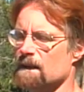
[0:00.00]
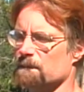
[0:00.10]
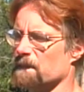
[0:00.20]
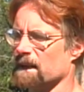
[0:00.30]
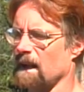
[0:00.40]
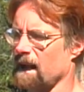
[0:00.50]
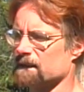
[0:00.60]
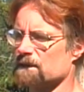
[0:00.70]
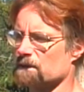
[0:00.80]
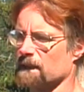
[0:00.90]
But as
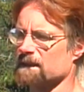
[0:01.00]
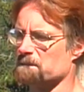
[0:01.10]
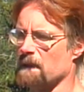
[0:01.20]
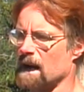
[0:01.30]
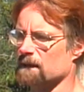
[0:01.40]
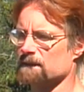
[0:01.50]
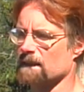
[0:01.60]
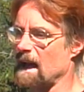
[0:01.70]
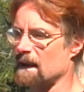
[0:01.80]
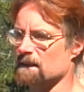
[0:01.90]
stress mounts,
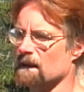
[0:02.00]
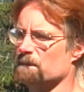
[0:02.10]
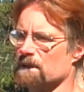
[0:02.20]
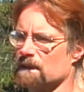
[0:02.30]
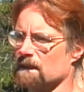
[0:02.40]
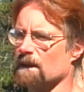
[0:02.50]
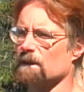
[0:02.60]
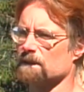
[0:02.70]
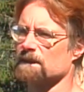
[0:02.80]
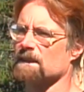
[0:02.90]
that number
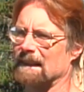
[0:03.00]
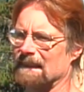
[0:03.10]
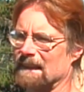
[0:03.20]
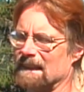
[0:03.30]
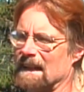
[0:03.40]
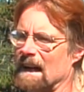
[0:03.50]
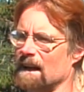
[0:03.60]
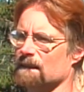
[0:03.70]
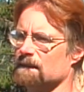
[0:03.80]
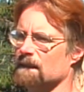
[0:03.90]
goes steadily
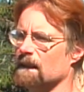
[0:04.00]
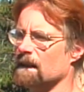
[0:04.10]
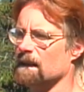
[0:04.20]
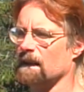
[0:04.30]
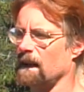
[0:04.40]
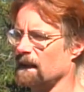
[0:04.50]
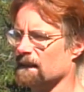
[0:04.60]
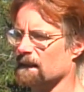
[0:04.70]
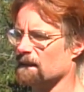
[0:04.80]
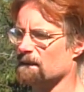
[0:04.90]
down.
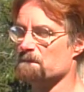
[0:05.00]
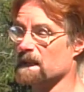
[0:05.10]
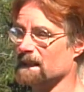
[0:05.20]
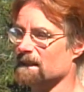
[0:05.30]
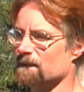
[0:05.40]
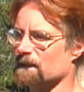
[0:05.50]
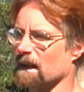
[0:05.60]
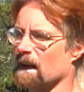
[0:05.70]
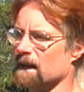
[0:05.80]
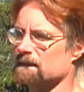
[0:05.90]
And there are many different
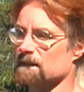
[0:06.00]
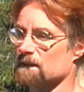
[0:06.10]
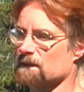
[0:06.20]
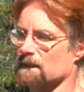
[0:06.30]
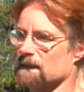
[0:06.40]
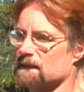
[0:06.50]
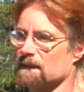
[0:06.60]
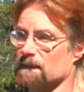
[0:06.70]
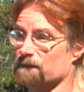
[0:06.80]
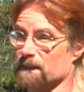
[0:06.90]
kinds of stress.
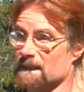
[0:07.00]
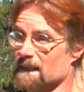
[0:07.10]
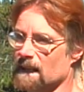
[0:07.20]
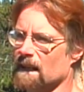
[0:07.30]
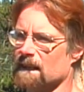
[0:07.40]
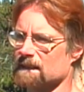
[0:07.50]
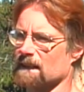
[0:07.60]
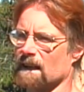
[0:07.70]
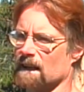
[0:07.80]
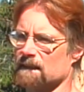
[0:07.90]
Uh, fatigue is a
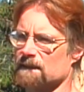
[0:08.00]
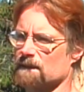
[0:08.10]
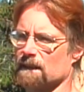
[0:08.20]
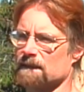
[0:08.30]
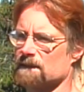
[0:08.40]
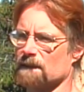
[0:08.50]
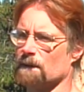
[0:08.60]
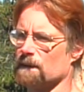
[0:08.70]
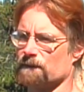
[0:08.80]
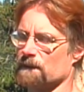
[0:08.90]
kind of stress.
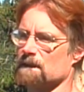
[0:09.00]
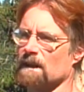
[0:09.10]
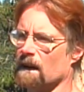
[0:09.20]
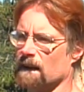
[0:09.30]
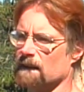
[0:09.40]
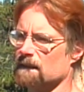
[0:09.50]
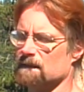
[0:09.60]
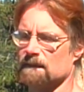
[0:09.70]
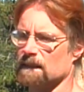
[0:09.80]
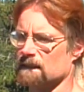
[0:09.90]
So if you're tired,
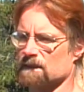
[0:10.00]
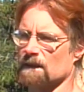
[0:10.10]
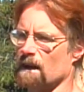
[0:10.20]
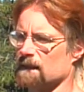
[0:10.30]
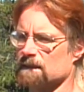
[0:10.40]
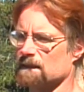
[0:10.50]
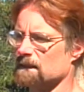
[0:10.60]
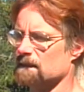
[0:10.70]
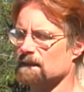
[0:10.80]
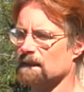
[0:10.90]
exhausted,